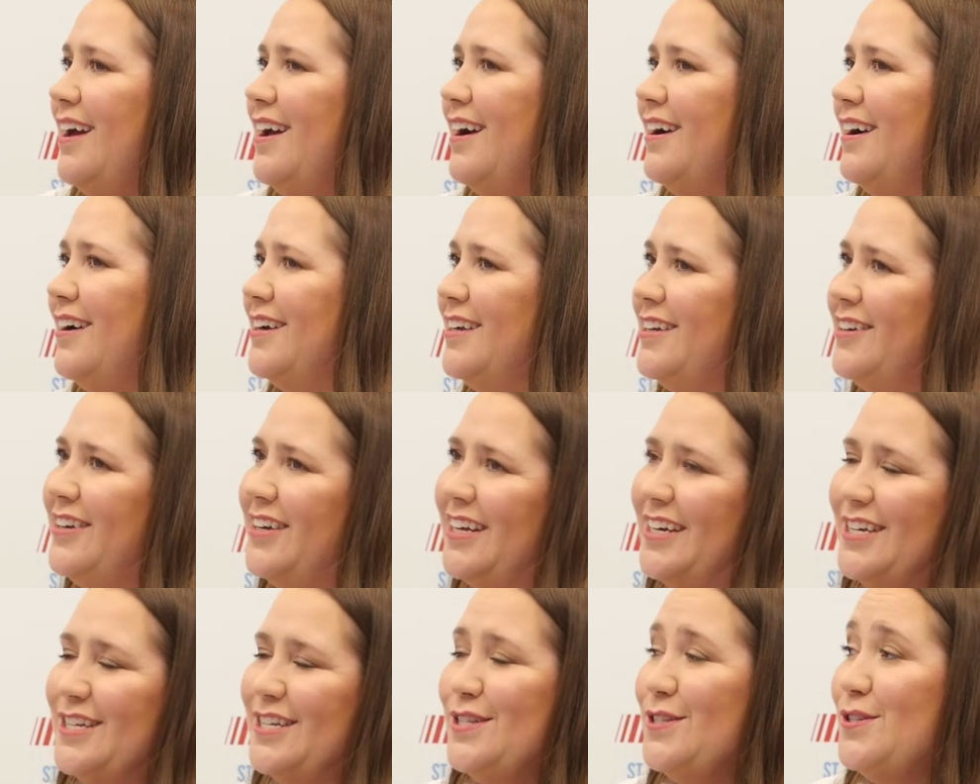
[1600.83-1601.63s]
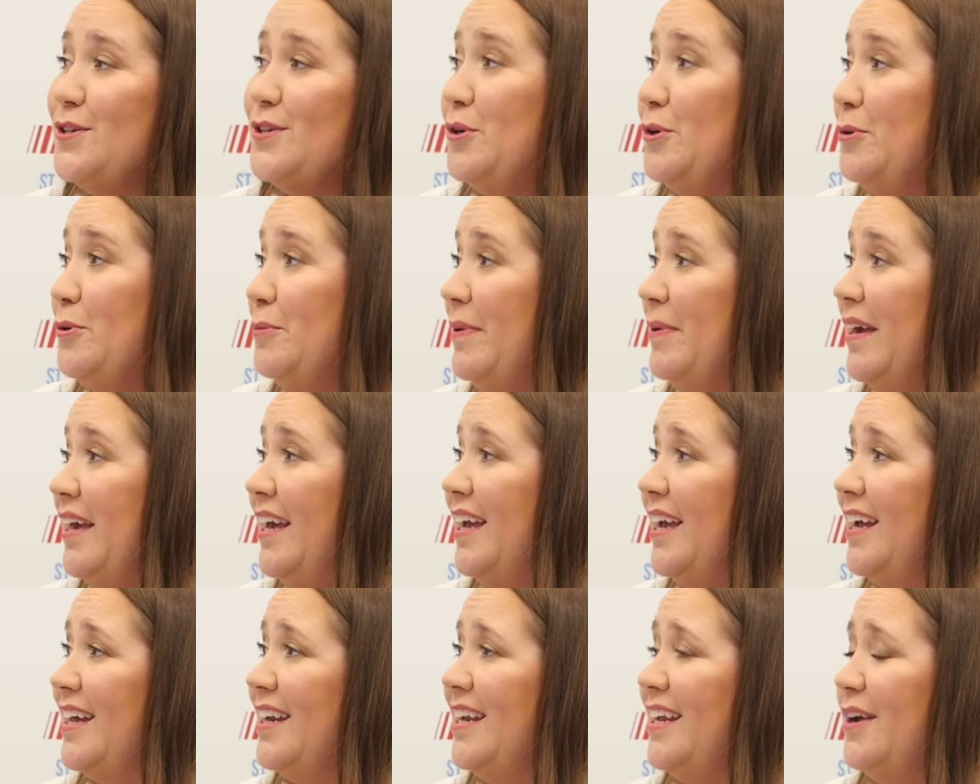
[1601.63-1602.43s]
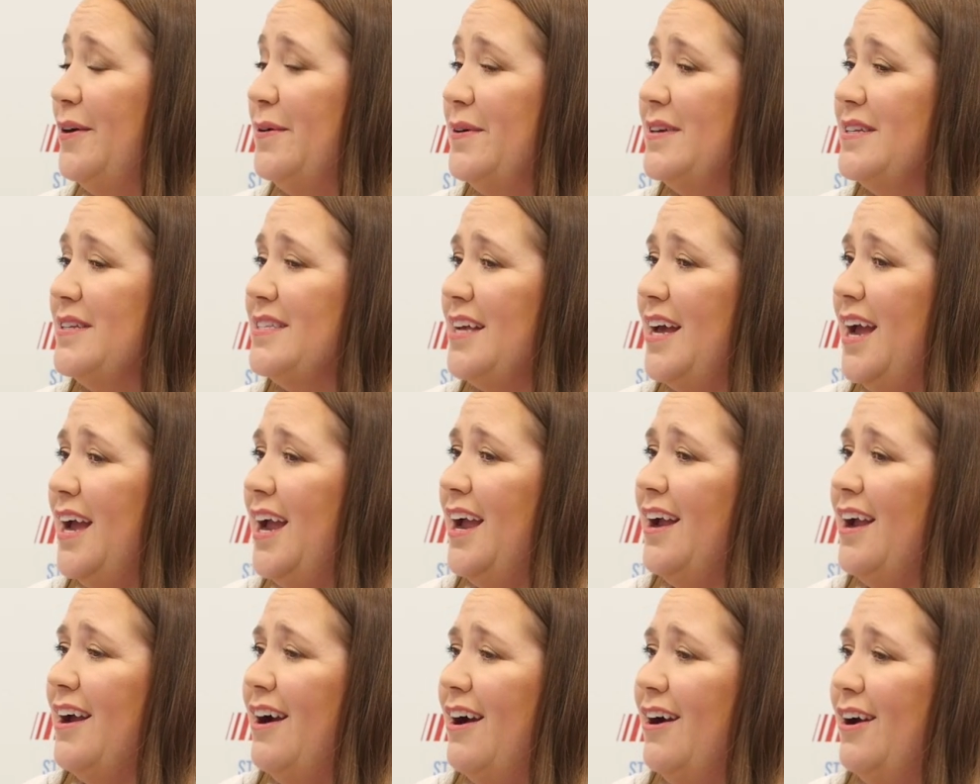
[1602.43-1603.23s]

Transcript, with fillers: Are you going to sue me? And he was like,